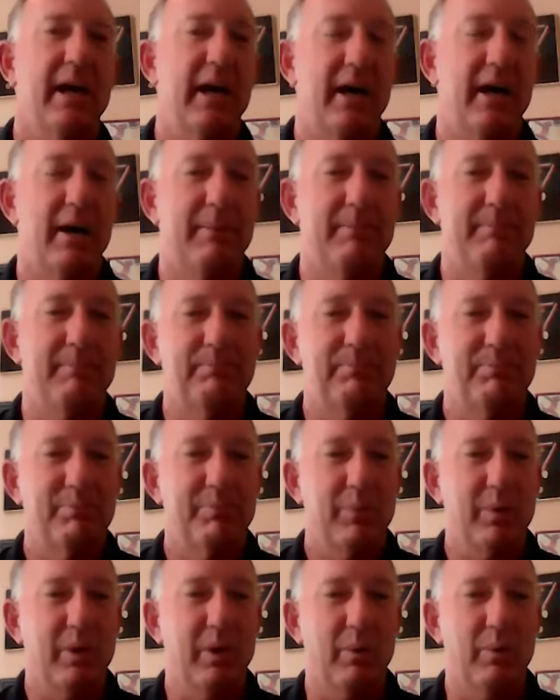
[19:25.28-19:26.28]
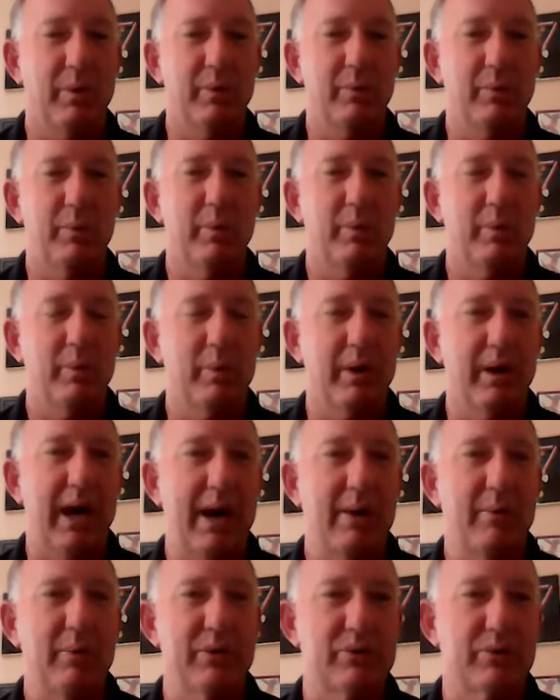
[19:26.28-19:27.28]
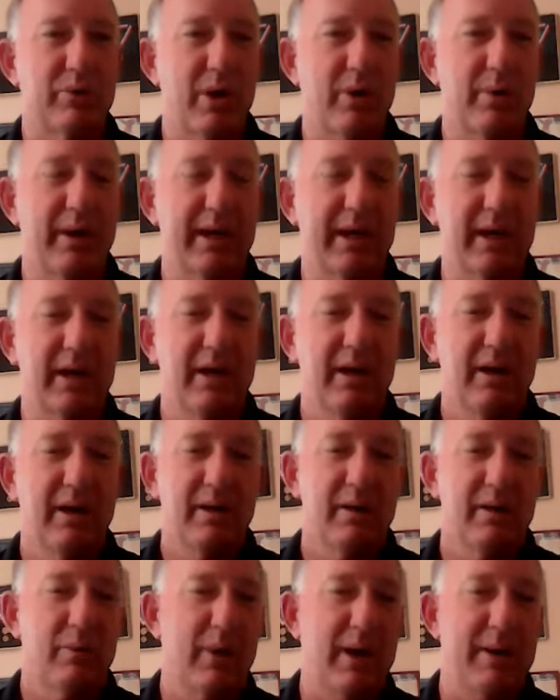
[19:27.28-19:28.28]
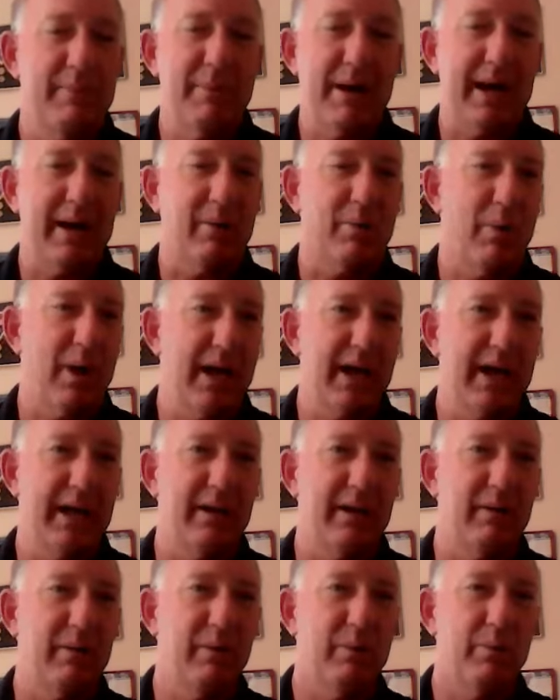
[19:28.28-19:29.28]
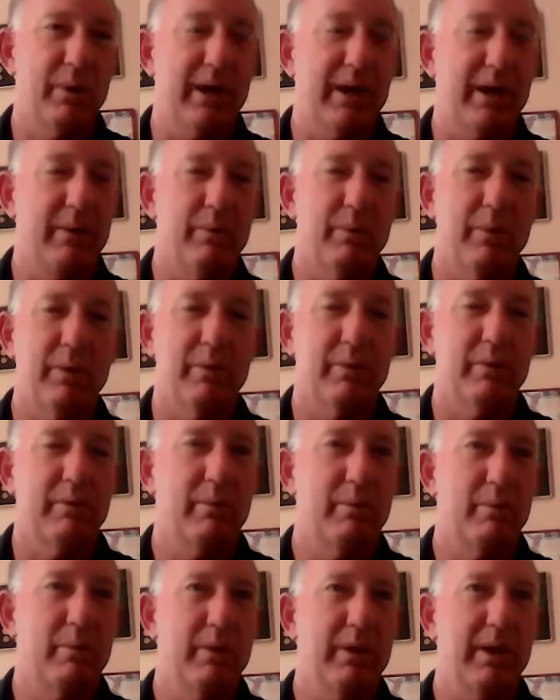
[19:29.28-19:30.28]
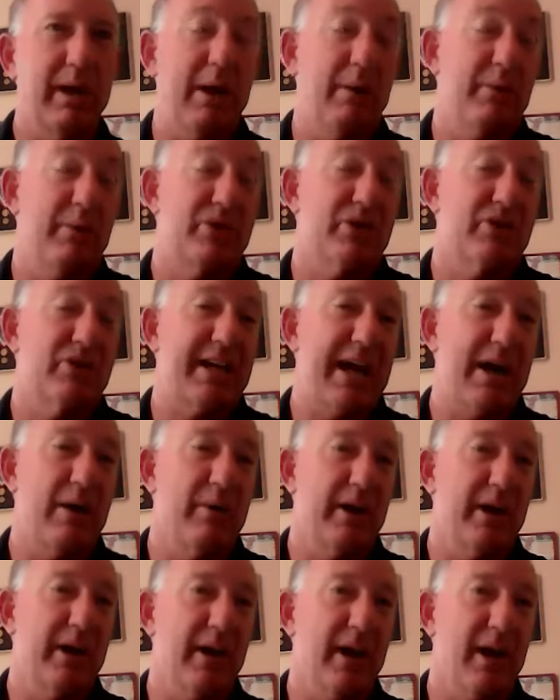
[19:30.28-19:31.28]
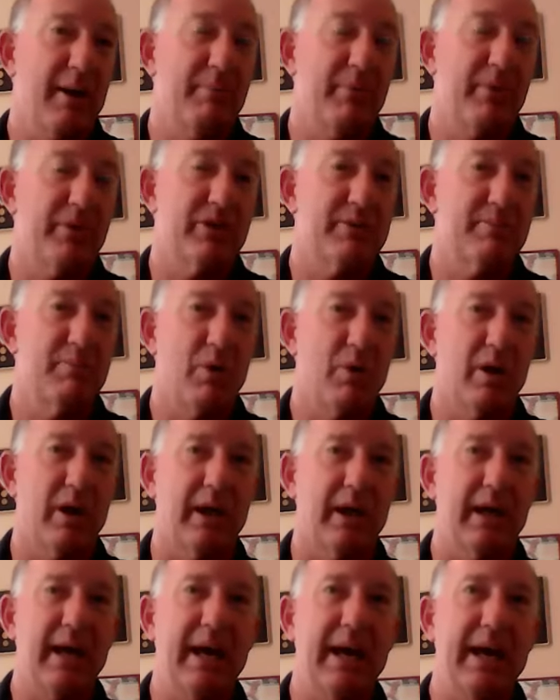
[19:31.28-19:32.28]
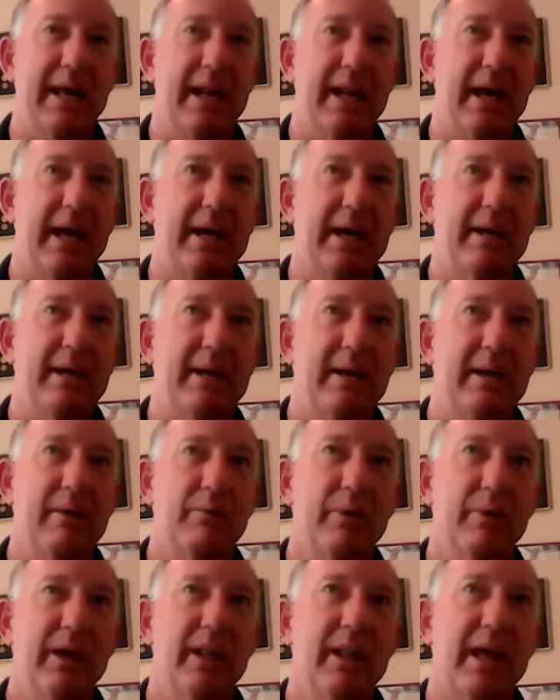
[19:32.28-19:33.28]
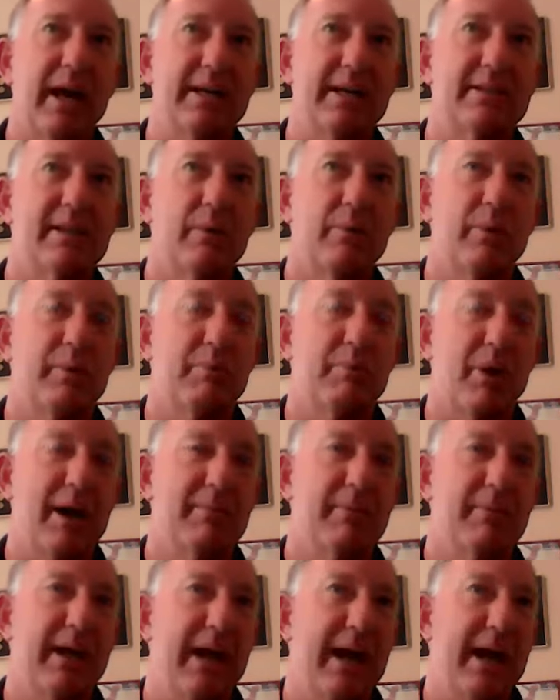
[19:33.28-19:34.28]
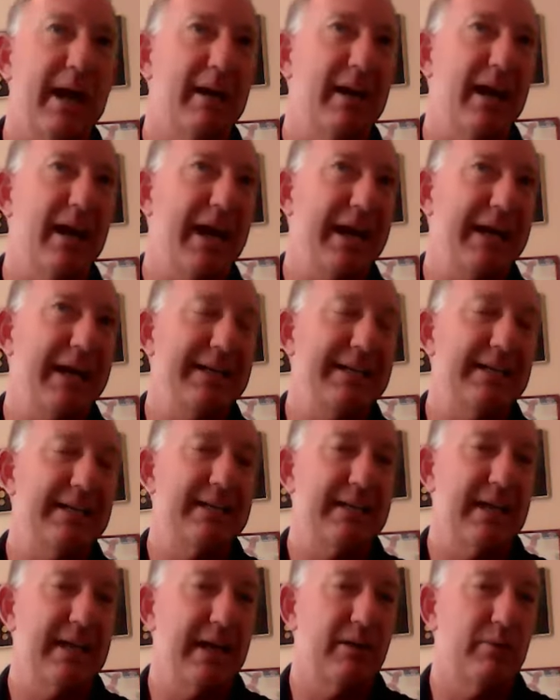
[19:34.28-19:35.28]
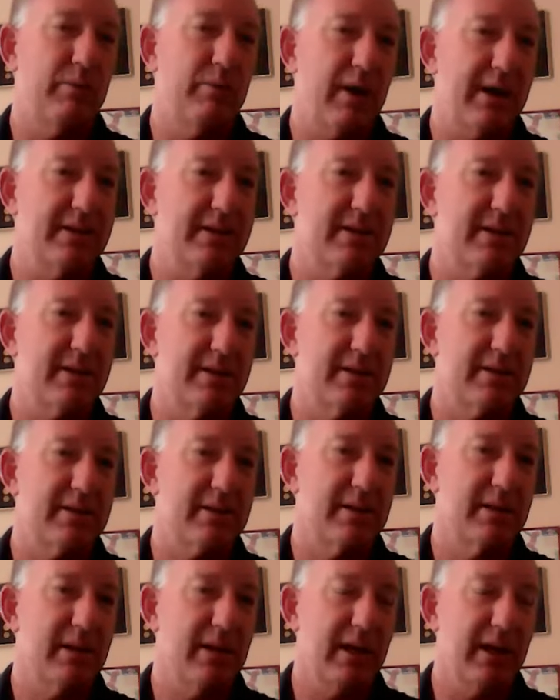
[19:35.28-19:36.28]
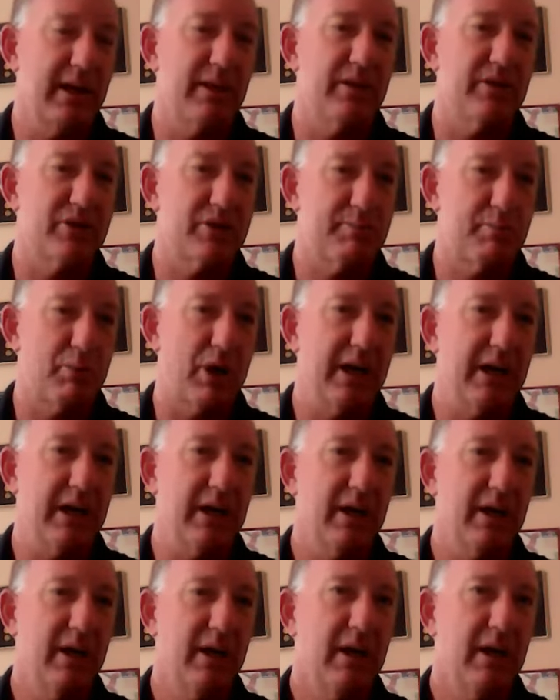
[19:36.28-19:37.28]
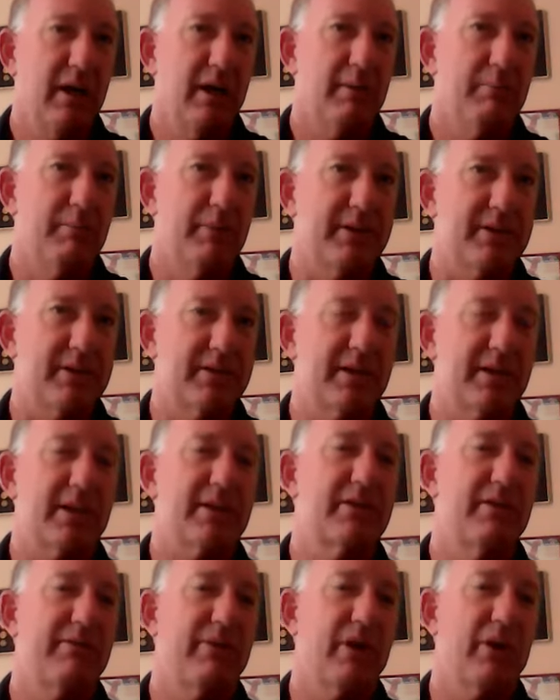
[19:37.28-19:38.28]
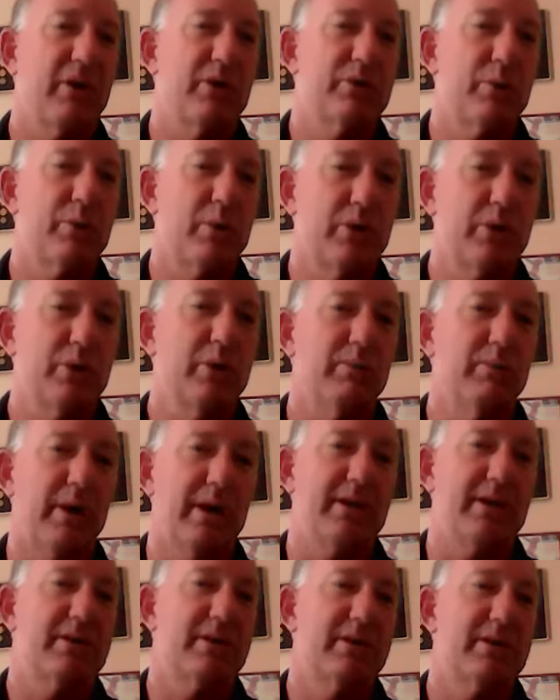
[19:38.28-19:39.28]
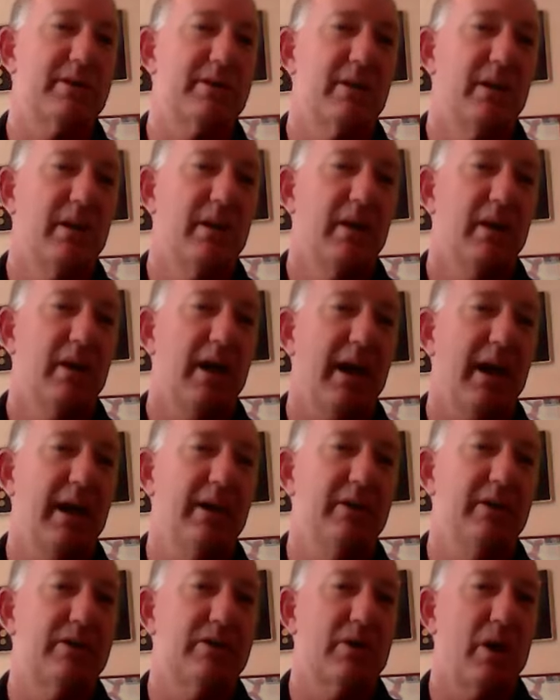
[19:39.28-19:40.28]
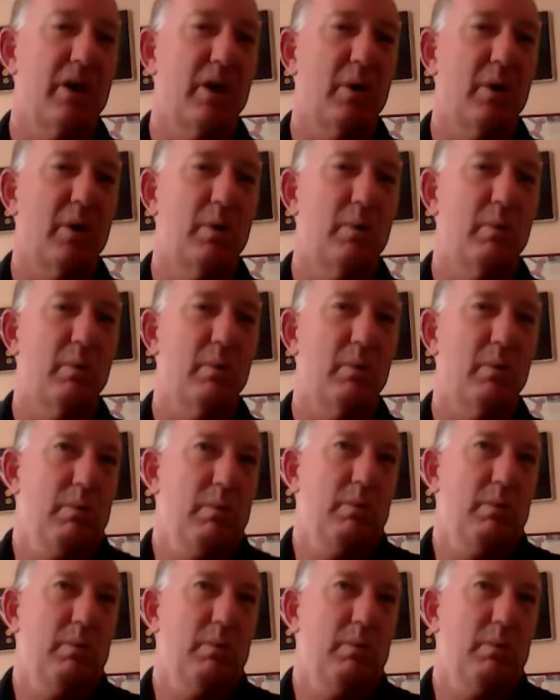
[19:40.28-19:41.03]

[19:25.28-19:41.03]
You know, when I was rowing way back when, I was just counting it up this morning, and I realized that we probably had 8 to 10 races in the spring, but 6 of those were dual races. And so